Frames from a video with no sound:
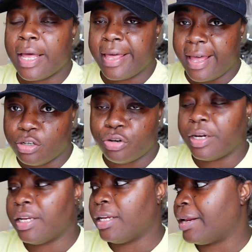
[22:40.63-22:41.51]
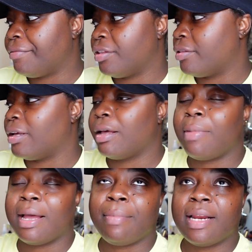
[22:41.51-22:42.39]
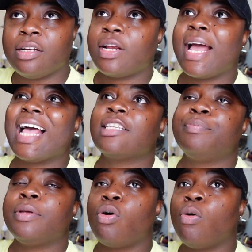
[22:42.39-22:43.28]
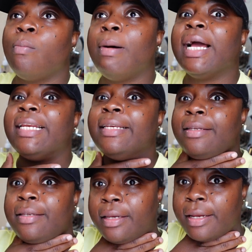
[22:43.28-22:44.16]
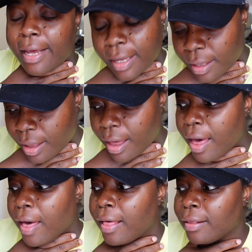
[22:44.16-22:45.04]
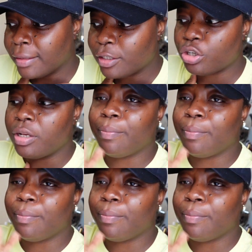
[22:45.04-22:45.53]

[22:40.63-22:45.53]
care training and everything, and my manager has been on my neck literally.